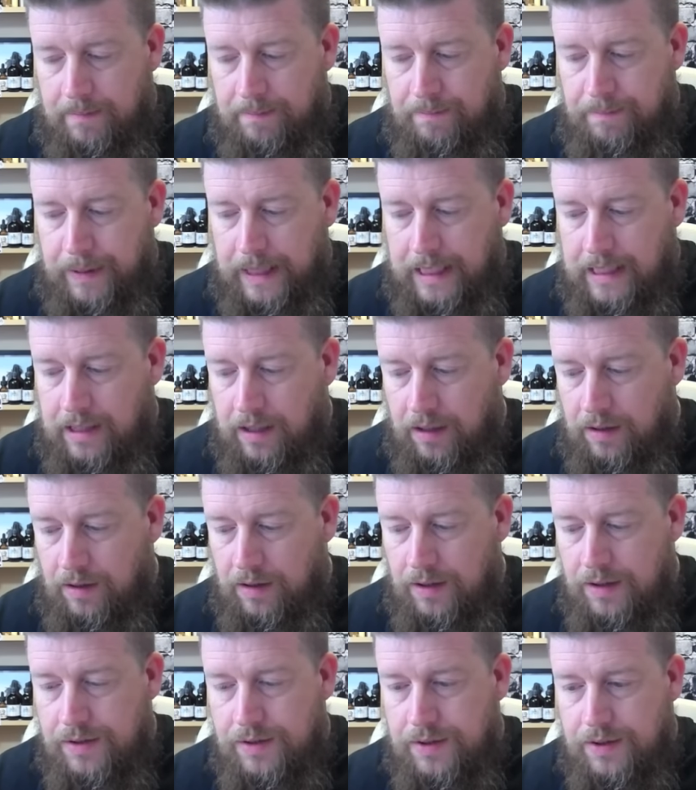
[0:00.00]

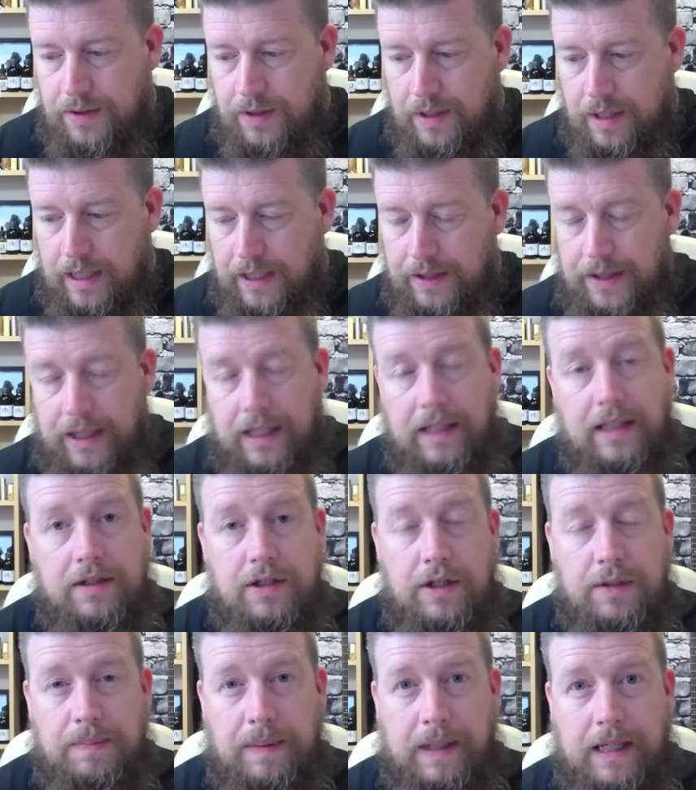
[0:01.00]
because I think this
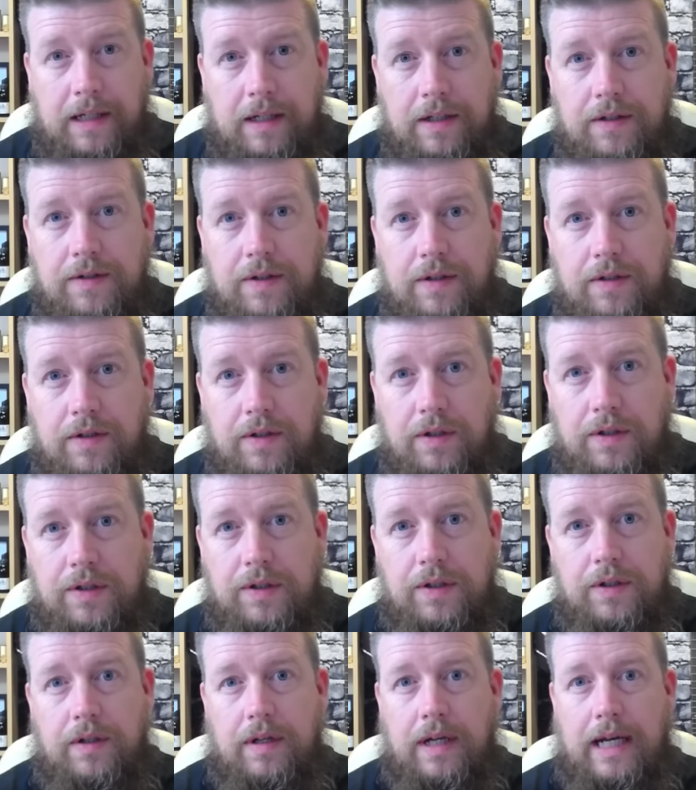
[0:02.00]
is because
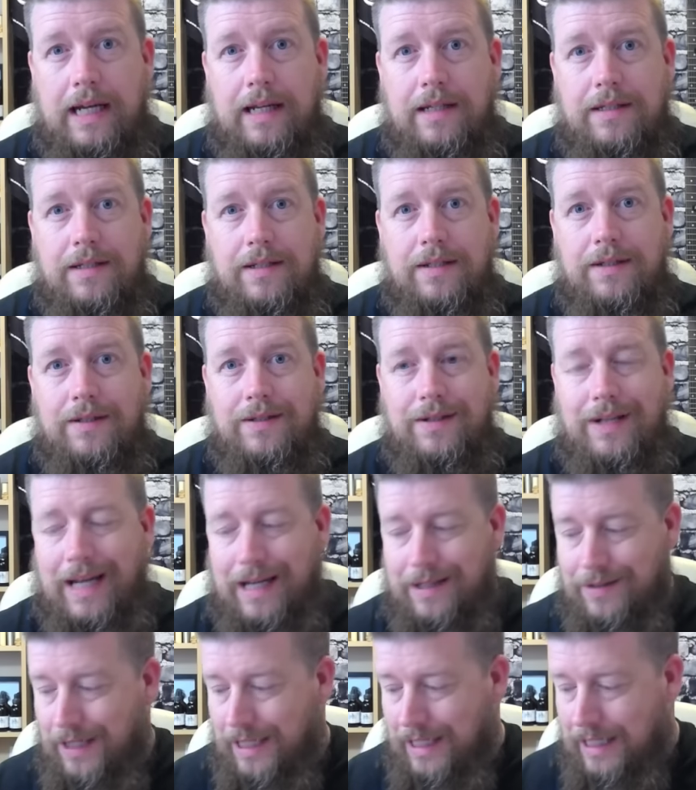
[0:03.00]
Josh at
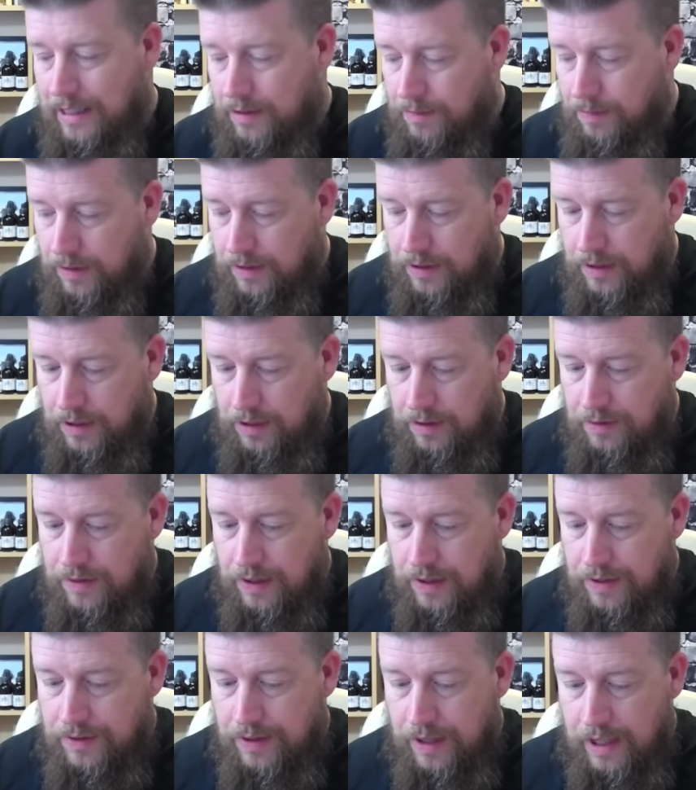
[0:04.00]
Stash eLiquid
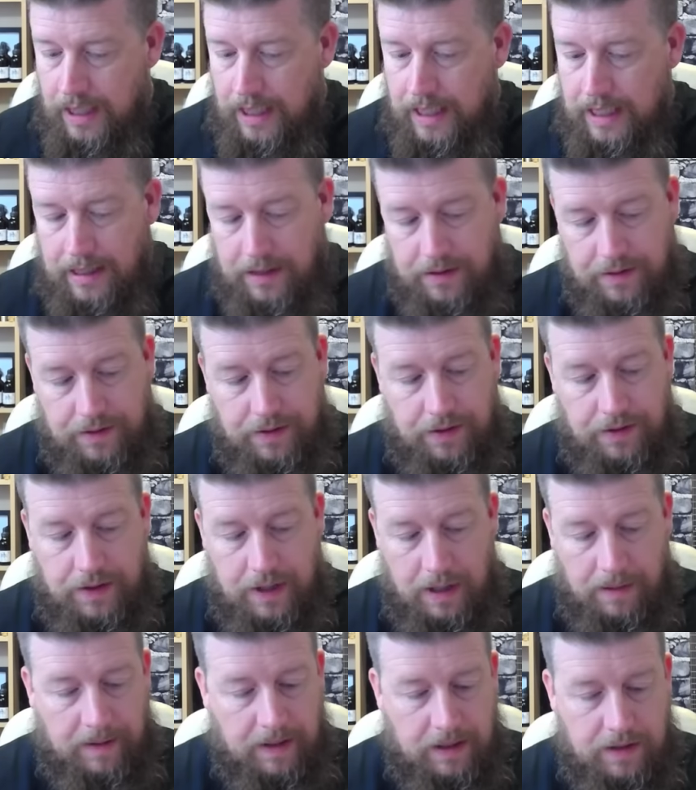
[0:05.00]
uses
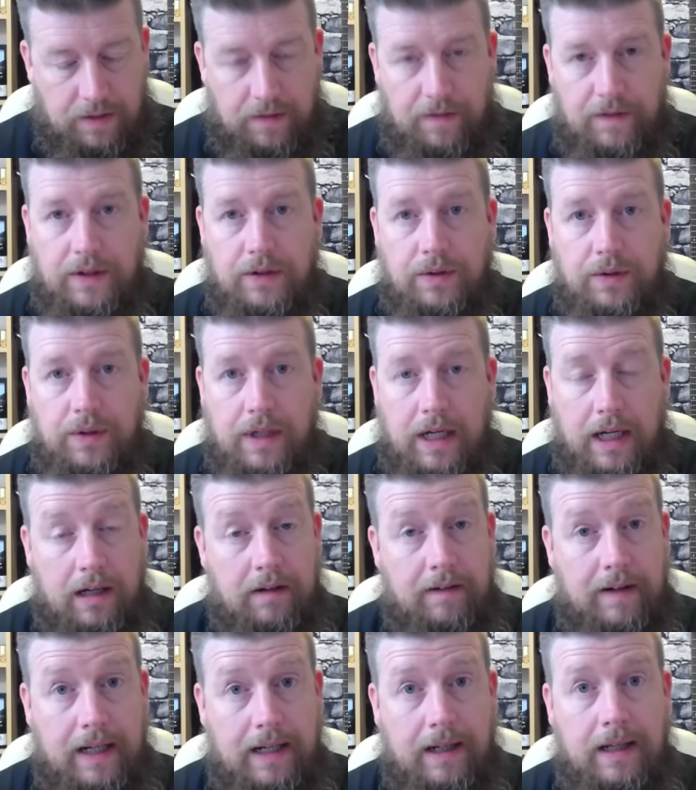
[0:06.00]
no artificial
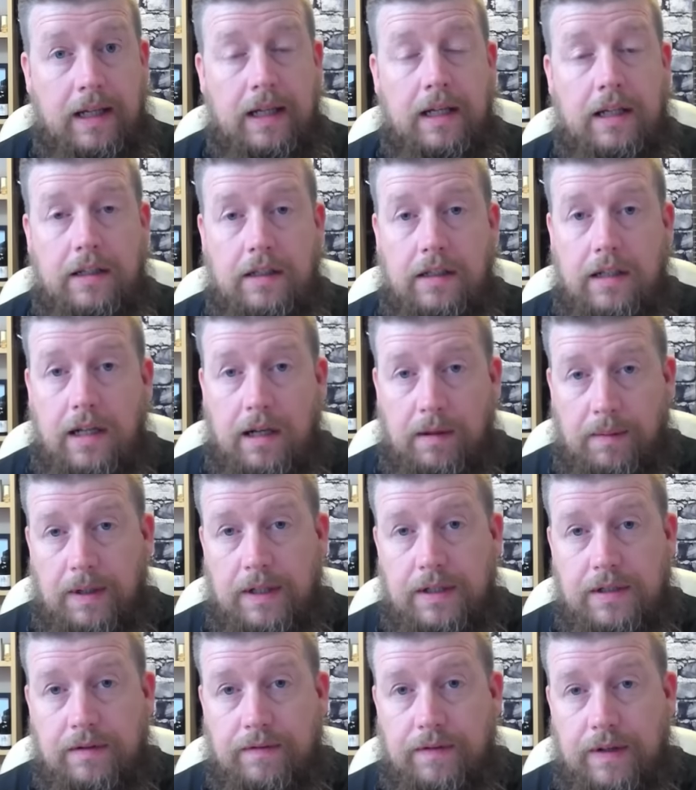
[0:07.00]
coloring, no
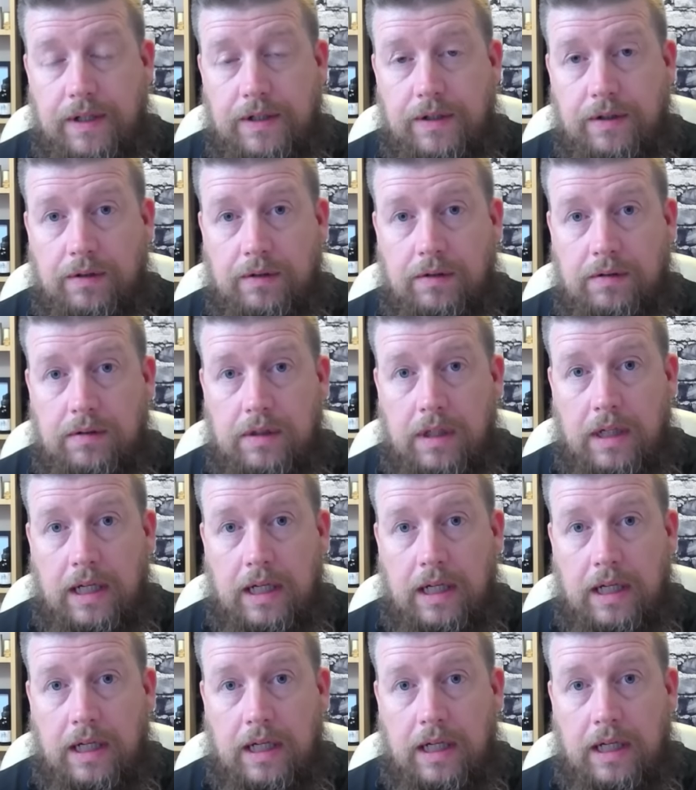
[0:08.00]
artificial